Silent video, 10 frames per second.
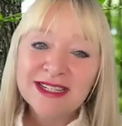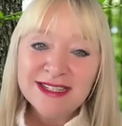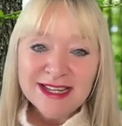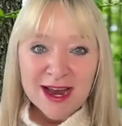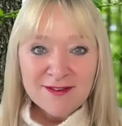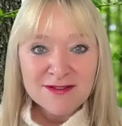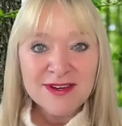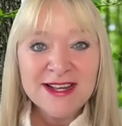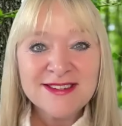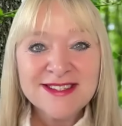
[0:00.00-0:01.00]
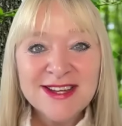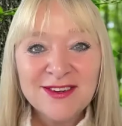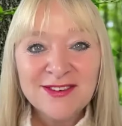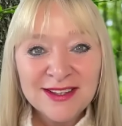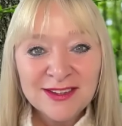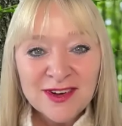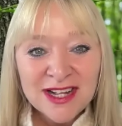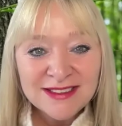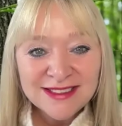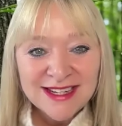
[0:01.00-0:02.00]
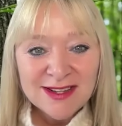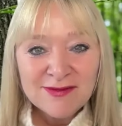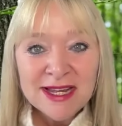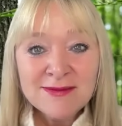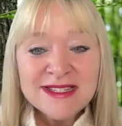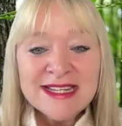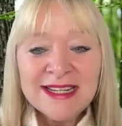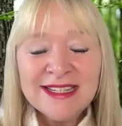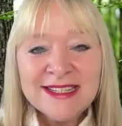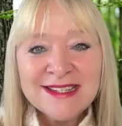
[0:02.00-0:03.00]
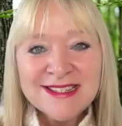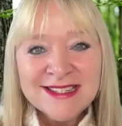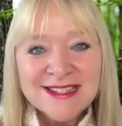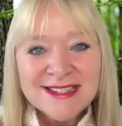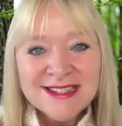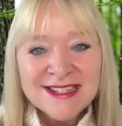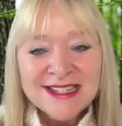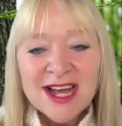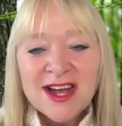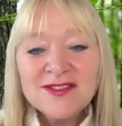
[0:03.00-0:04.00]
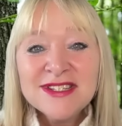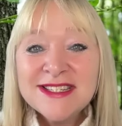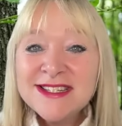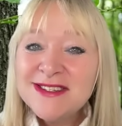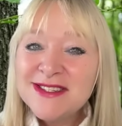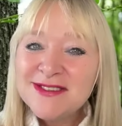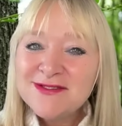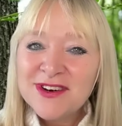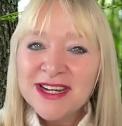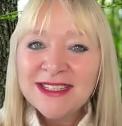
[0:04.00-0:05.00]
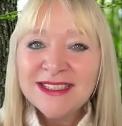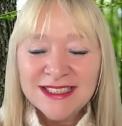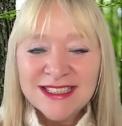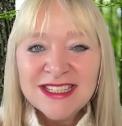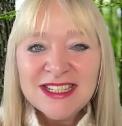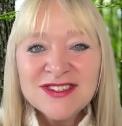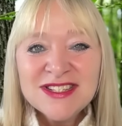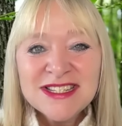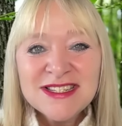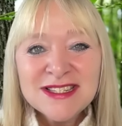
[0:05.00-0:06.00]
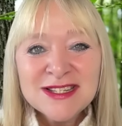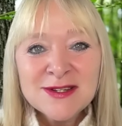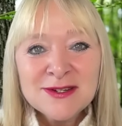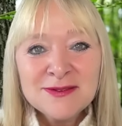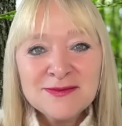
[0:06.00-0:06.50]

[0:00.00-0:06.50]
to everyone else around the world. My name is Dani Henderson. I will see you soon, friend. I will see you soon.